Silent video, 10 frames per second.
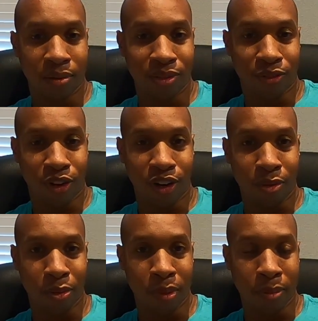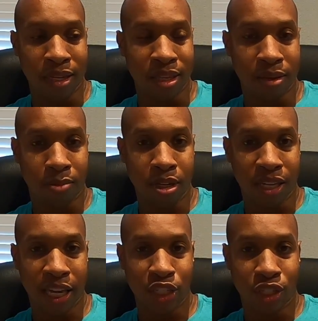so far. We've been maintaining
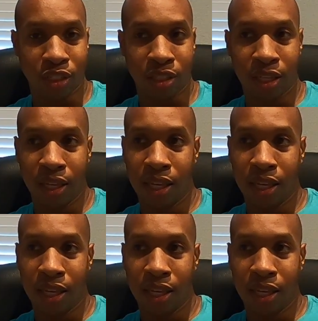communication.